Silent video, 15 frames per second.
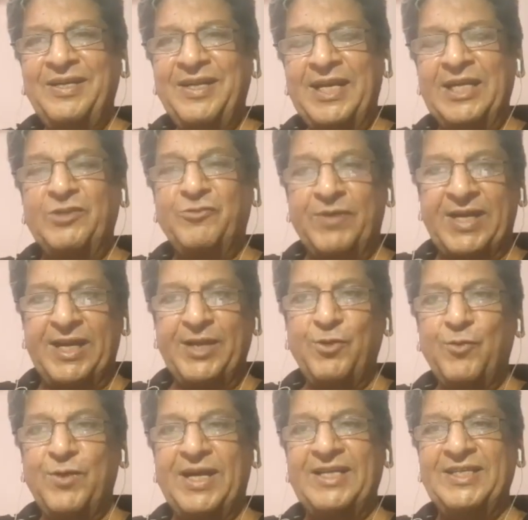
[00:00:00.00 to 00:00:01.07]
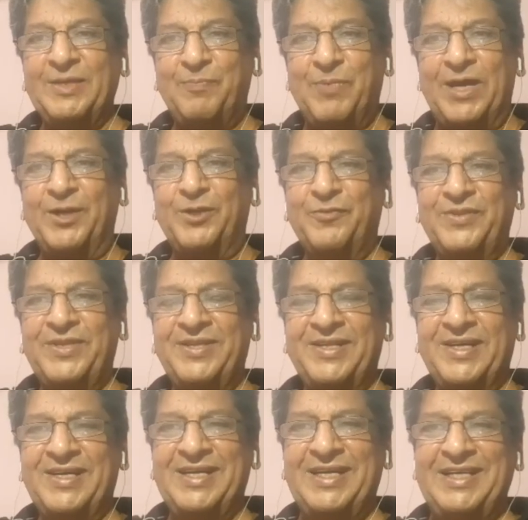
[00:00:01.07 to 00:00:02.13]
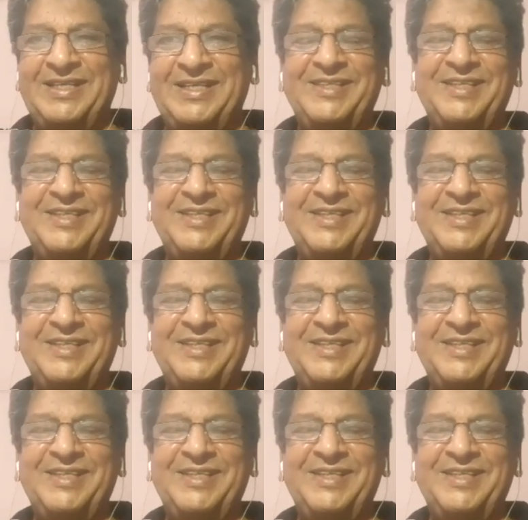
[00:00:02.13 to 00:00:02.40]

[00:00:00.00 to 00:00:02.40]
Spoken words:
And Swara Yoga is a part of Tantra technique.